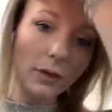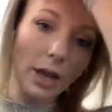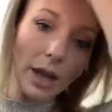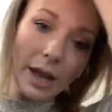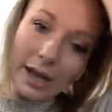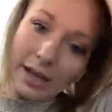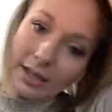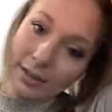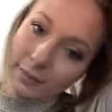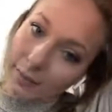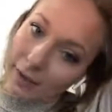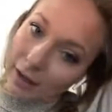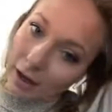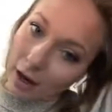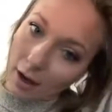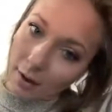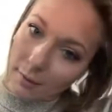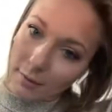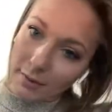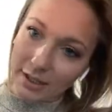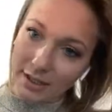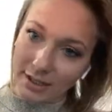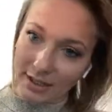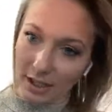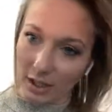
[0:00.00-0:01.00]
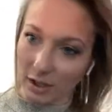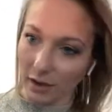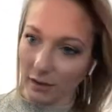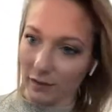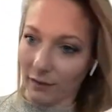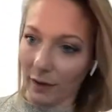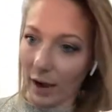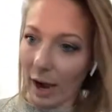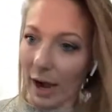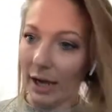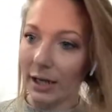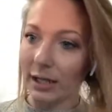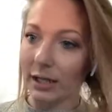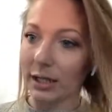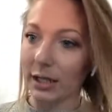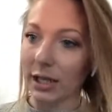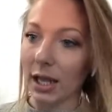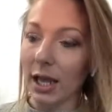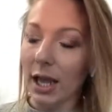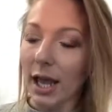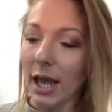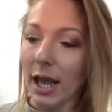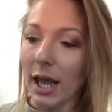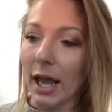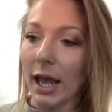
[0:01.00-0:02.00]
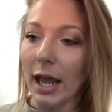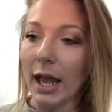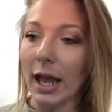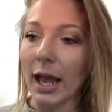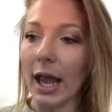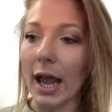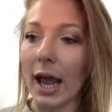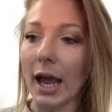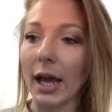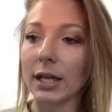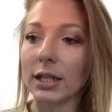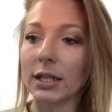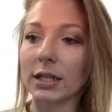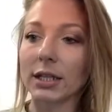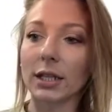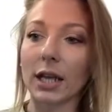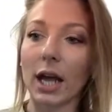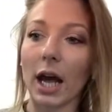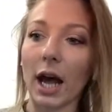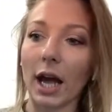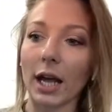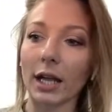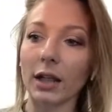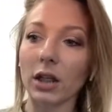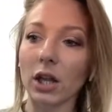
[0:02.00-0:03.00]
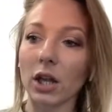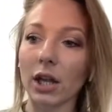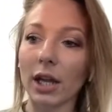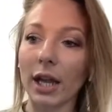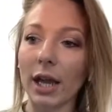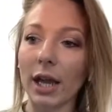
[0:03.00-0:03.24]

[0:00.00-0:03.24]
has become a dear friend, And I look at